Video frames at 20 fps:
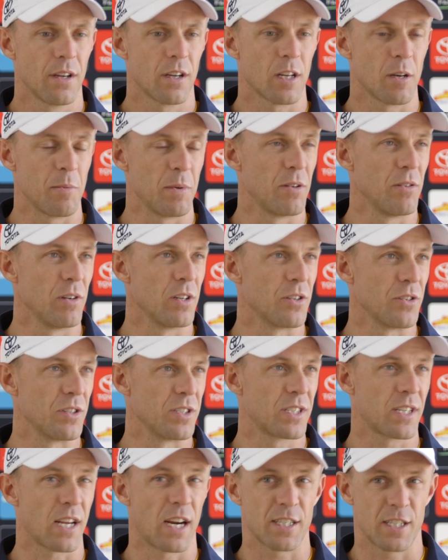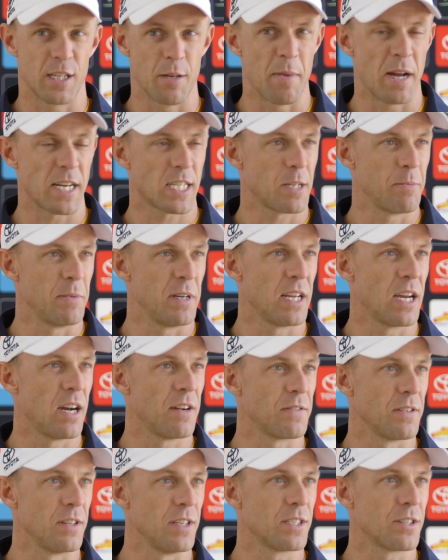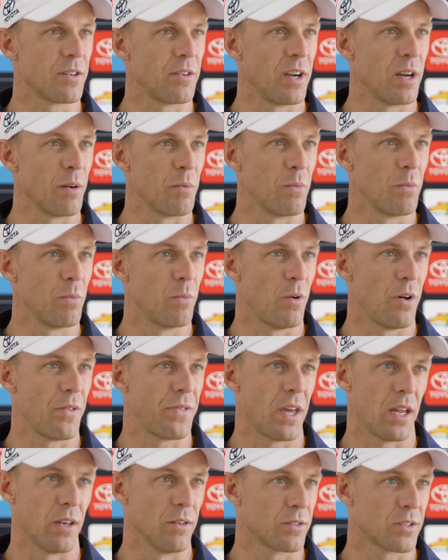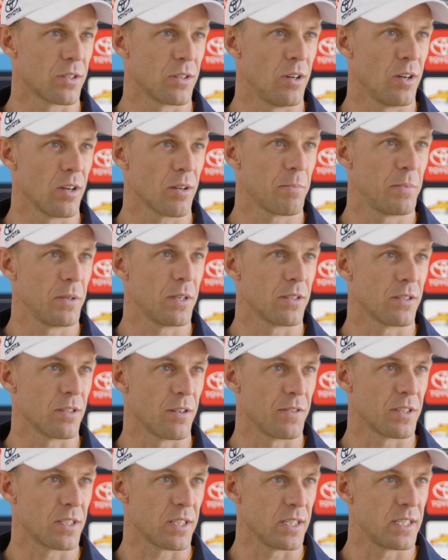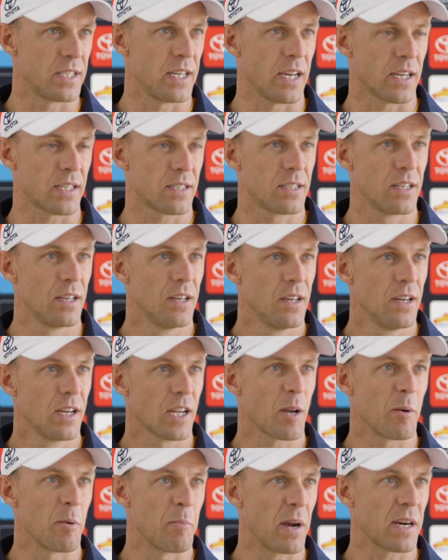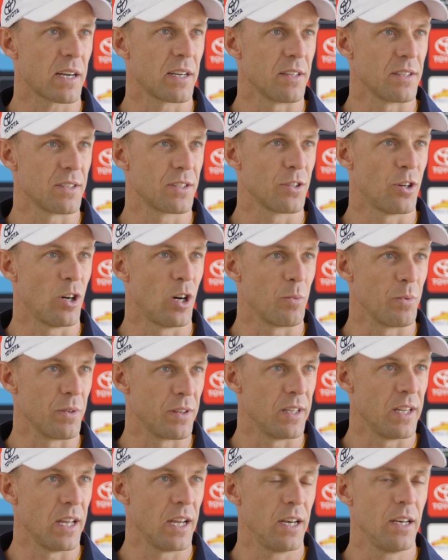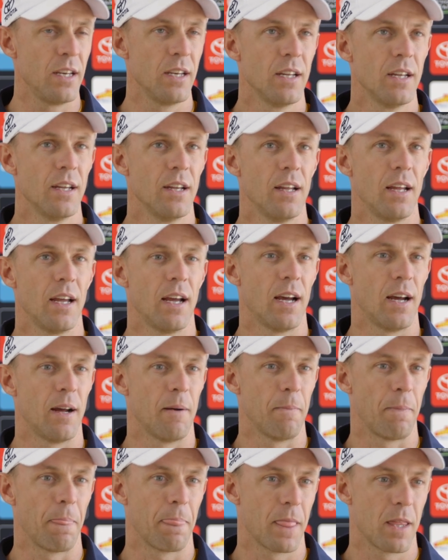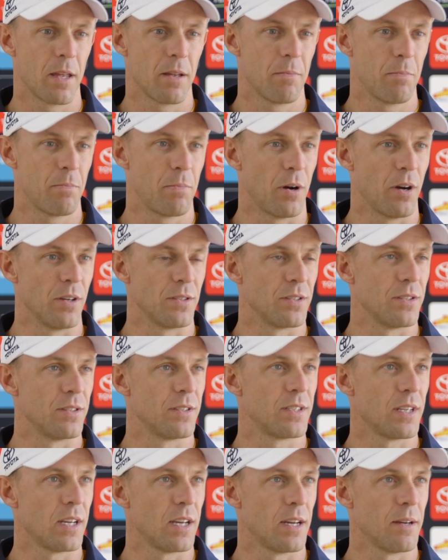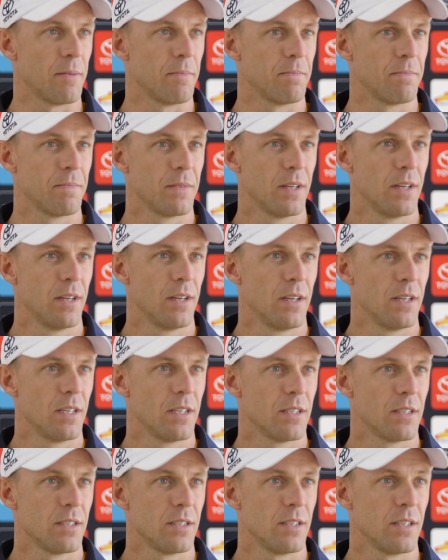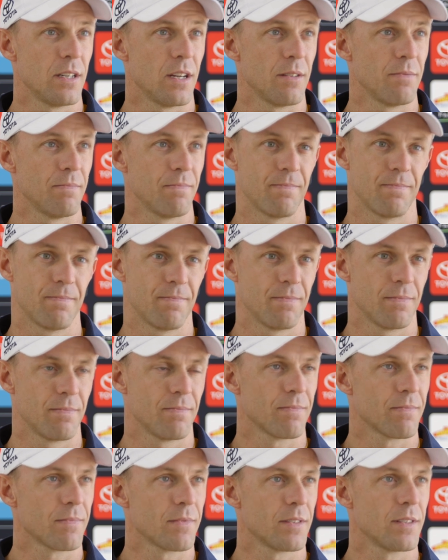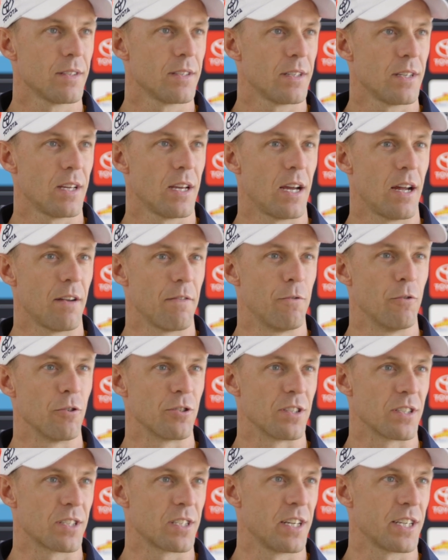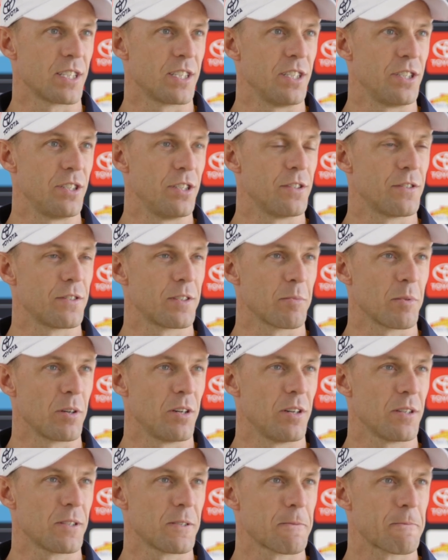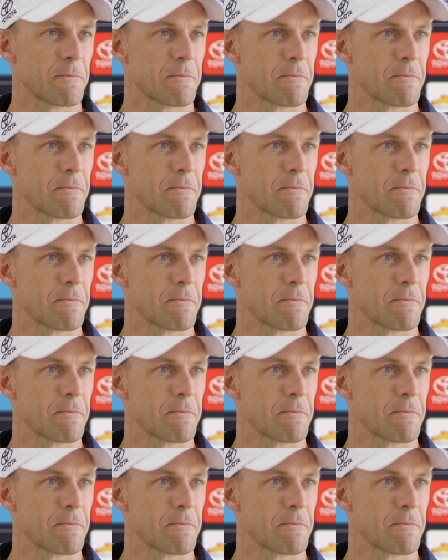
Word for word: going to be a really good discussion in match committee after this around what that looks like because obviously Tex coming back from the side with Ned um, poses, um, you know, uh, unfortunate selection issues for some guys.